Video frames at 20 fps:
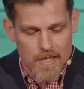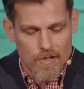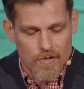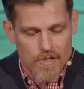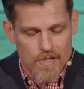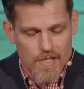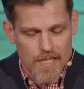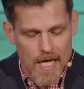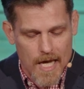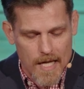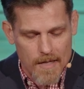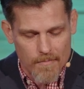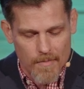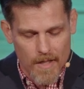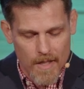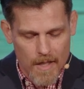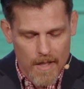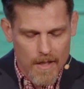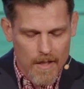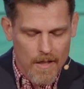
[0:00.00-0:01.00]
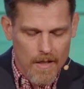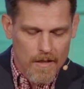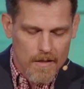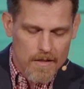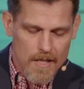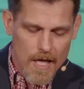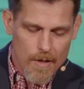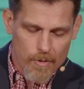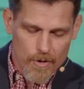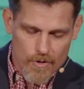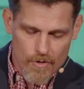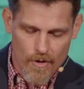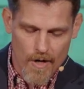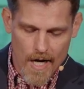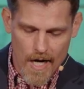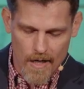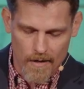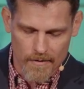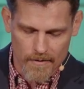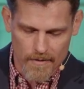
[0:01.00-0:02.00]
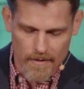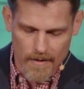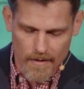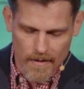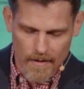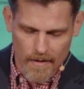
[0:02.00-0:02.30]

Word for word: do the same, they were drowned.